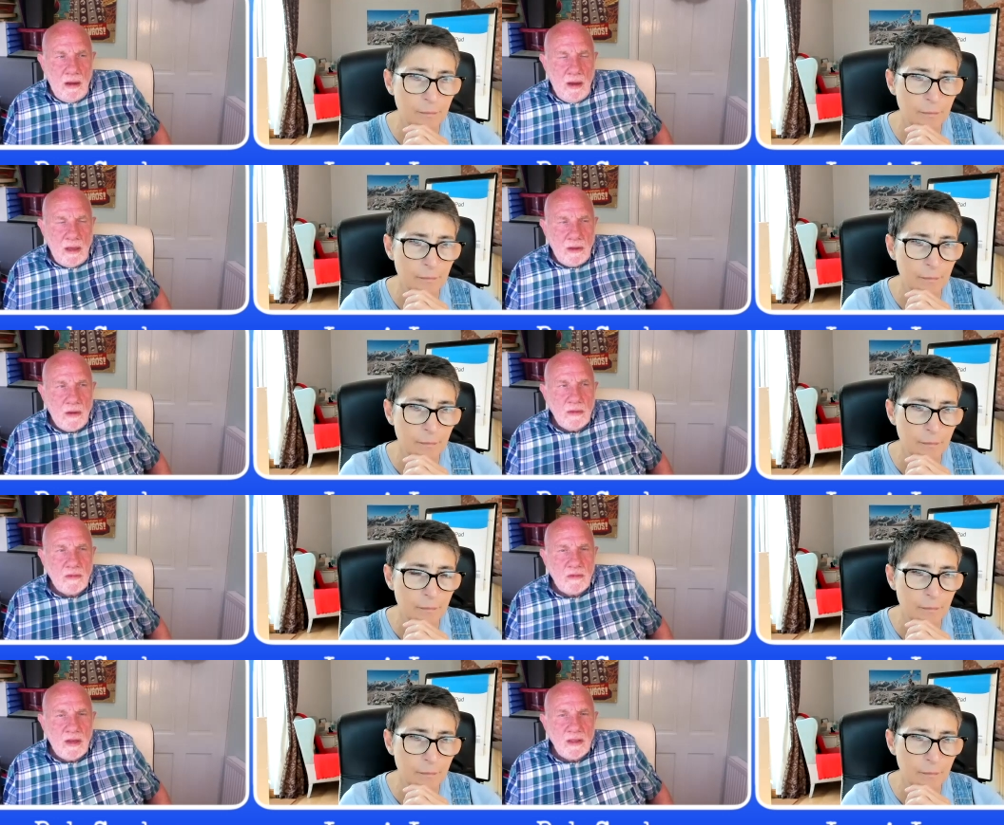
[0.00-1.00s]
Speaker 1: in terms of
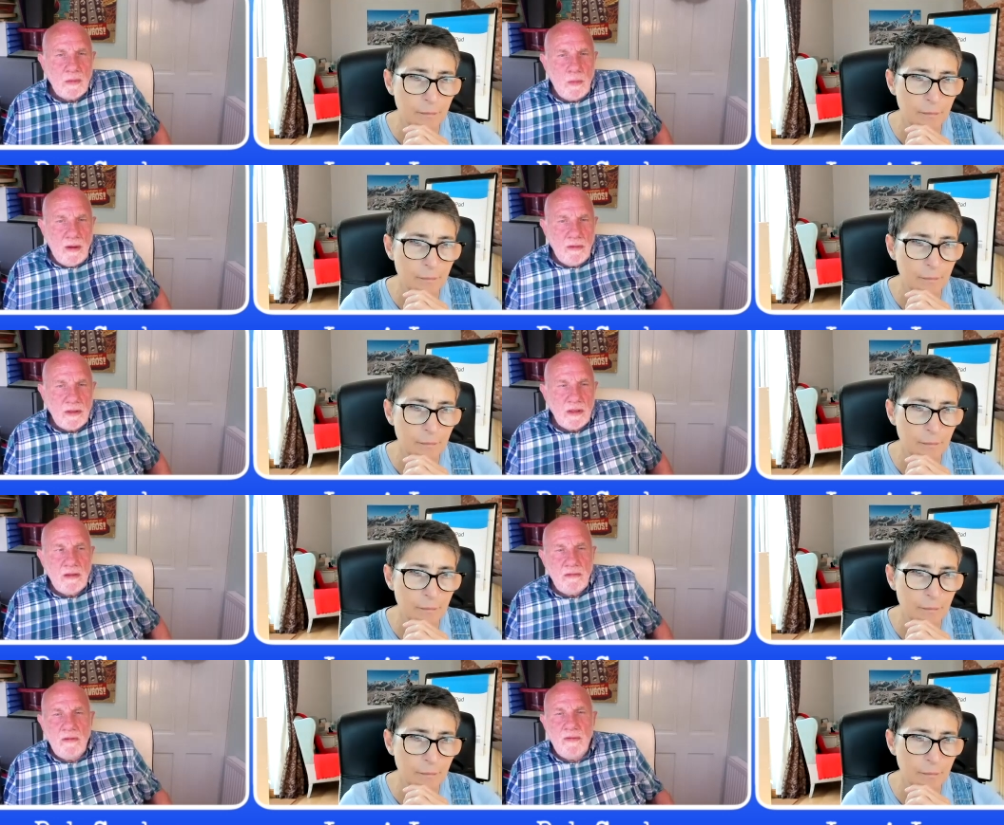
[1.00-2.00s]
transparency
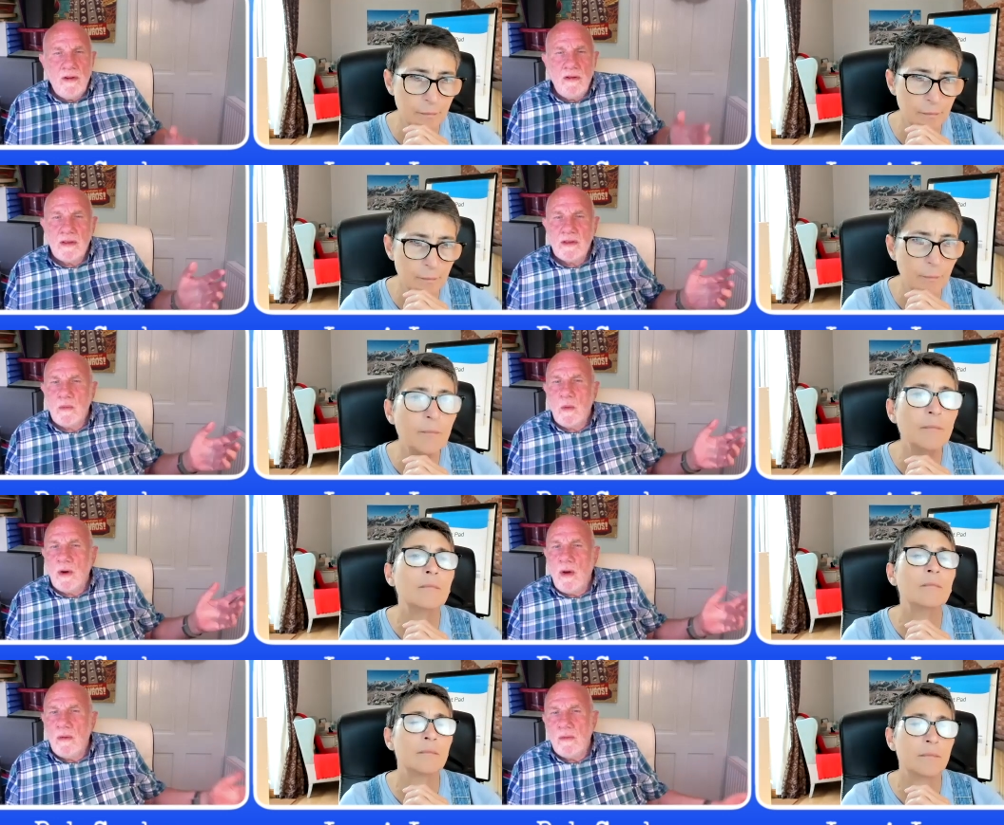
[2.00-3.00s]
and referring someone
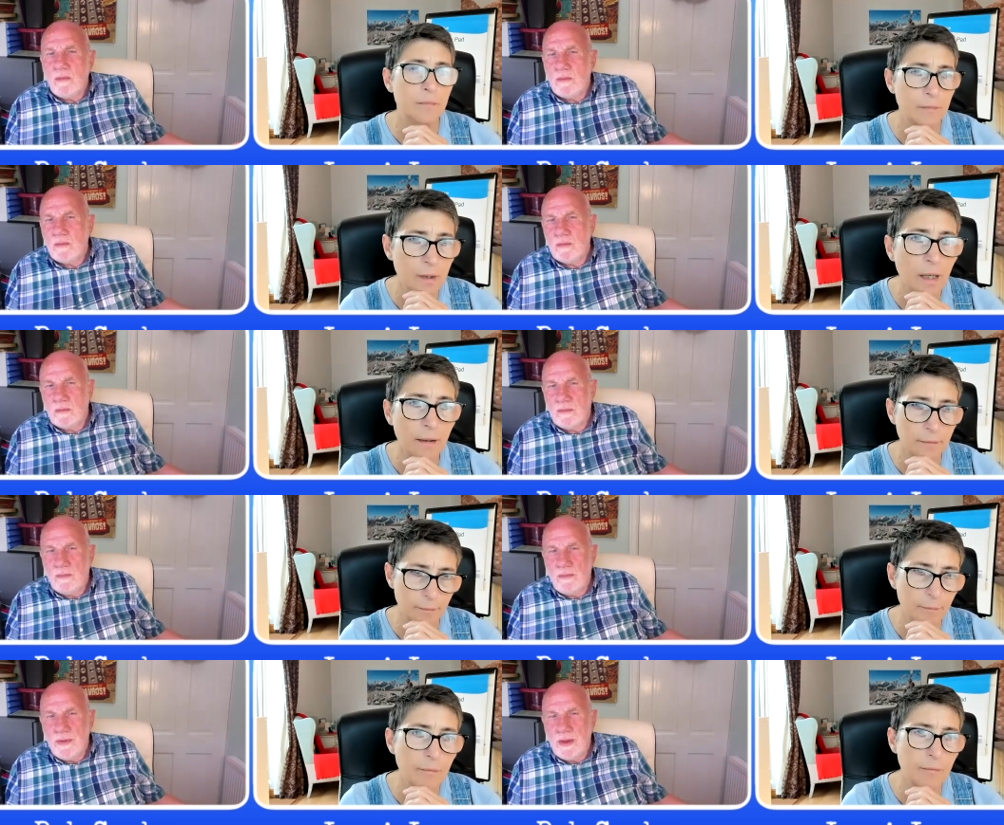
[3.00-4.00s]
on. Yeah.
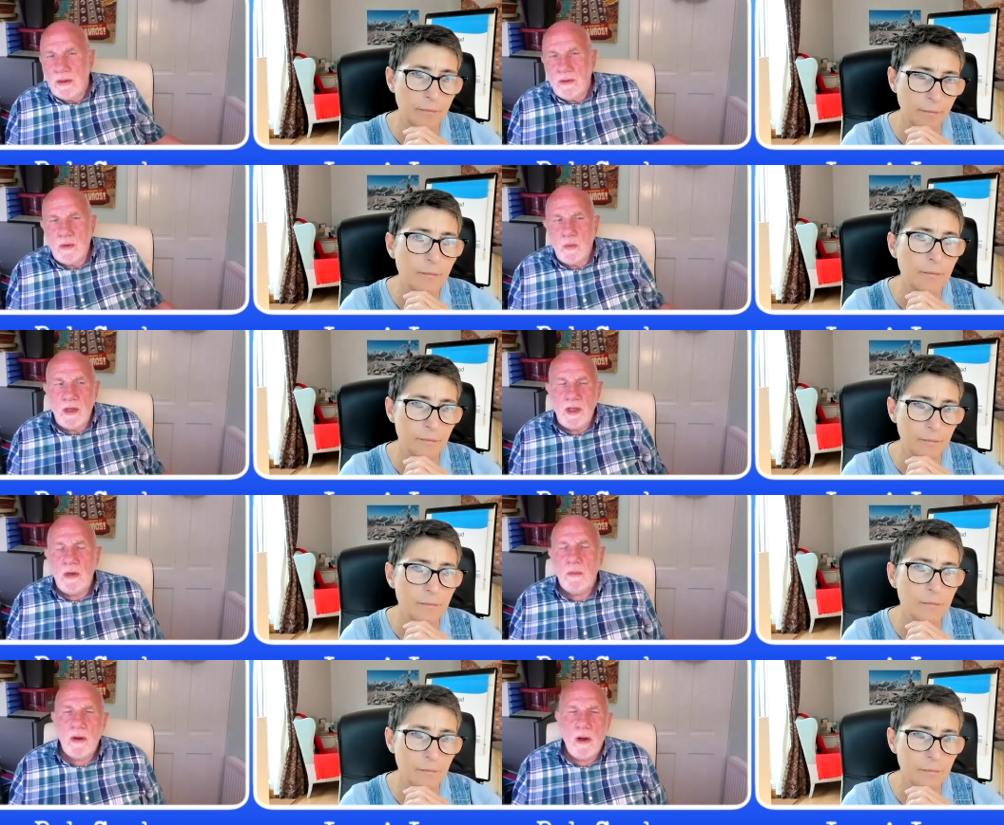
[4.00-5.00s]
Because we're
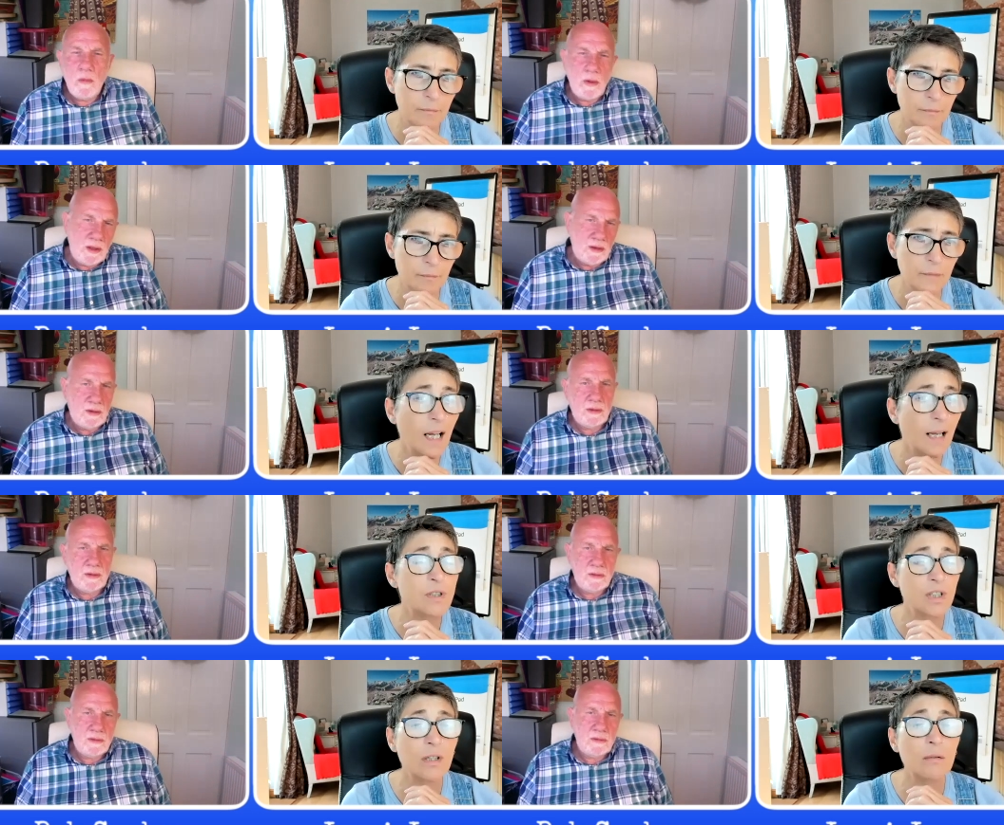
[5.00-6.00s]
human, aren't we?
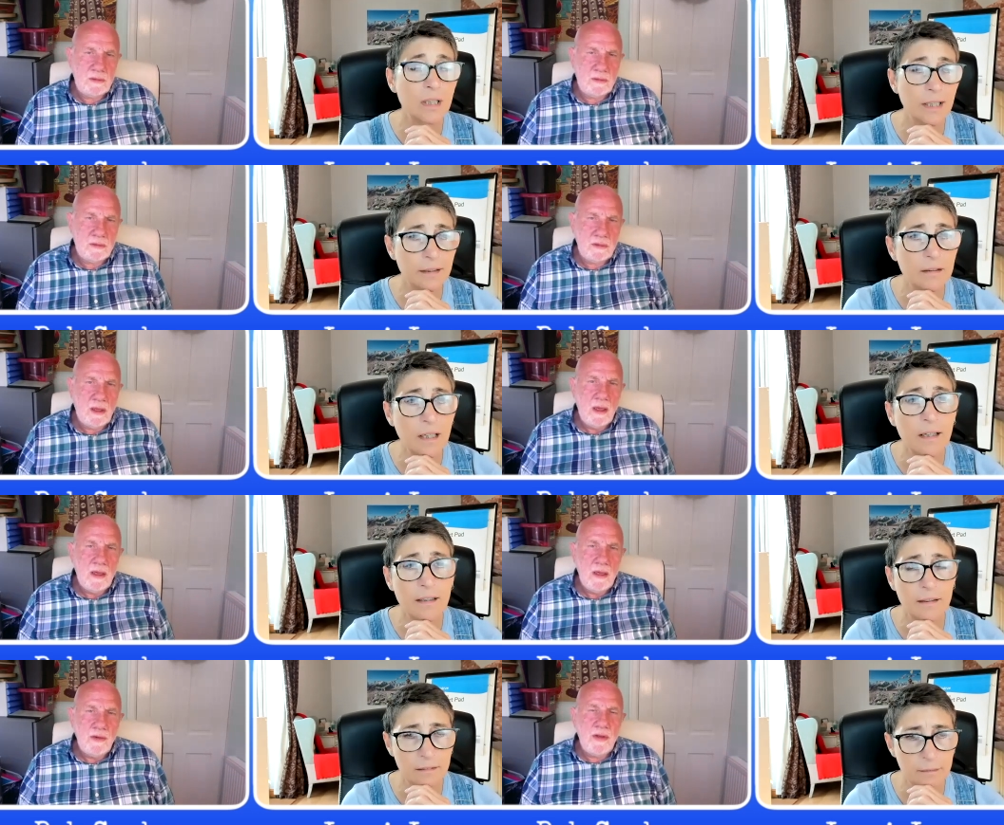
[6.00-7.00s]
Speaker 2: Absolutely.
Speaker 1: Yeah.
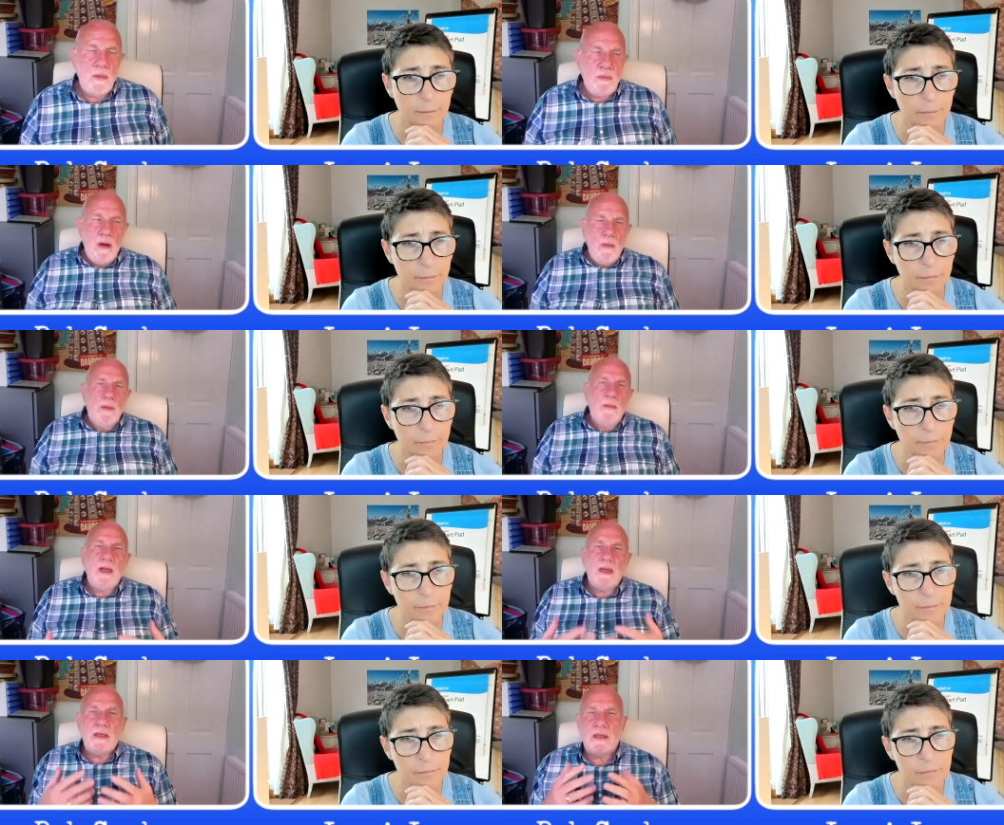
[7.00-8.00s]
Problem
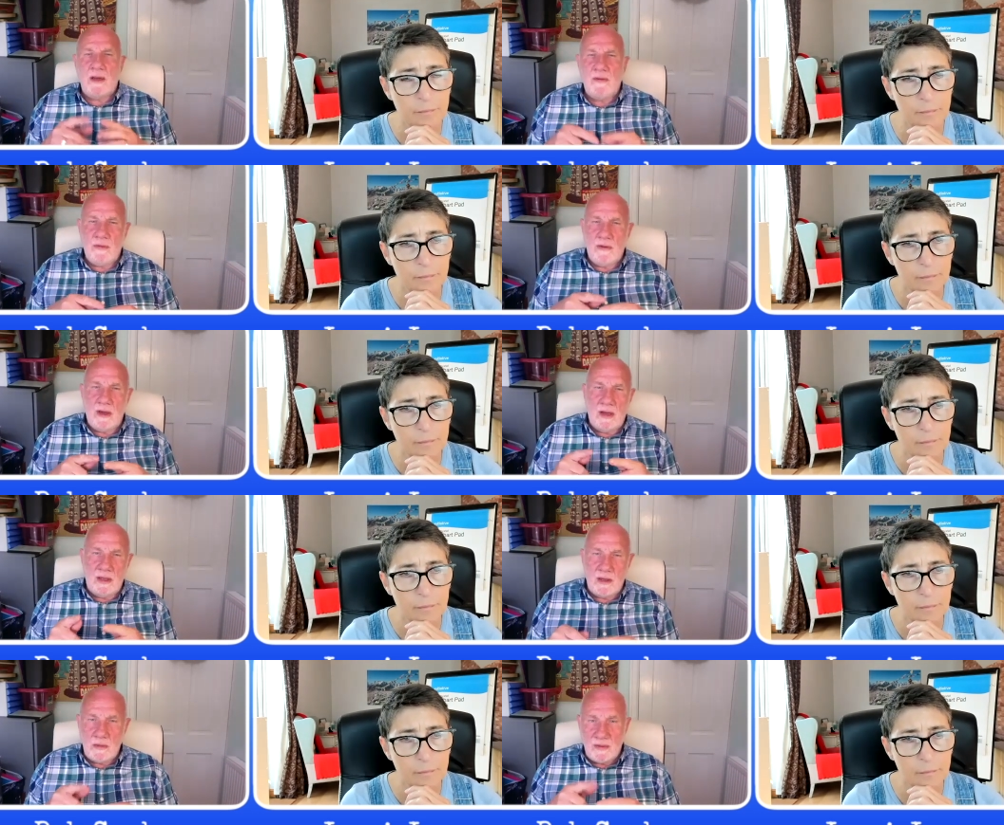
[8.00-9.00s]
is, if in
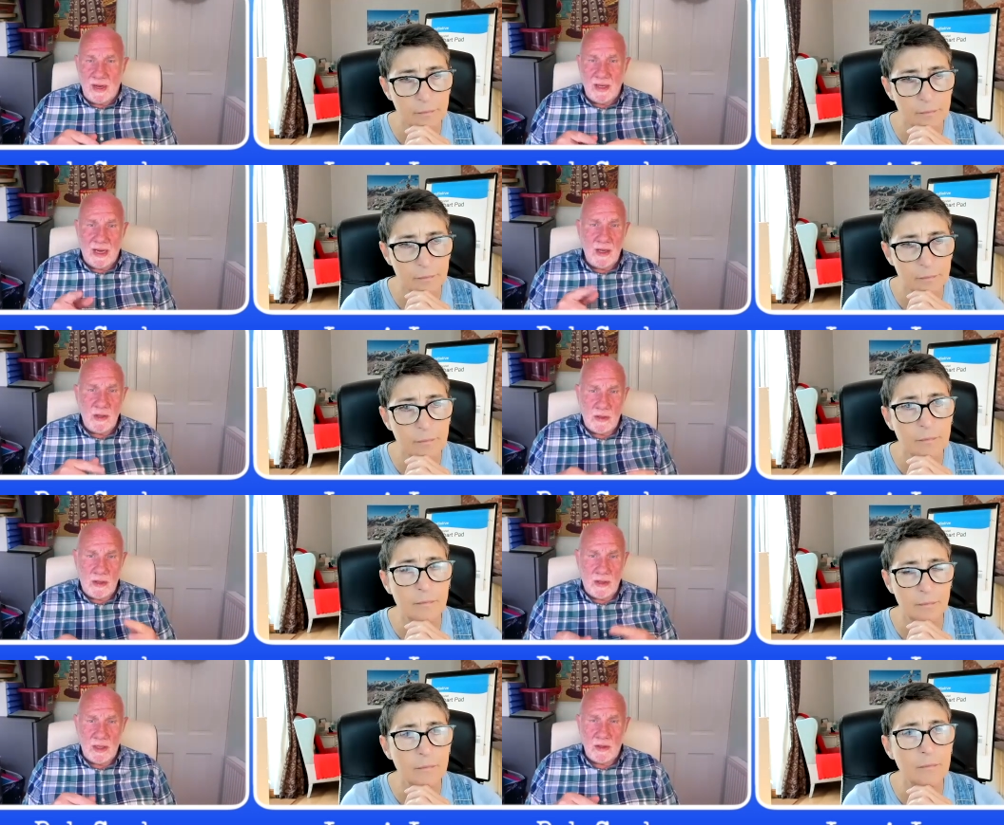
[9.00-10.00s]
terms of allegations, of things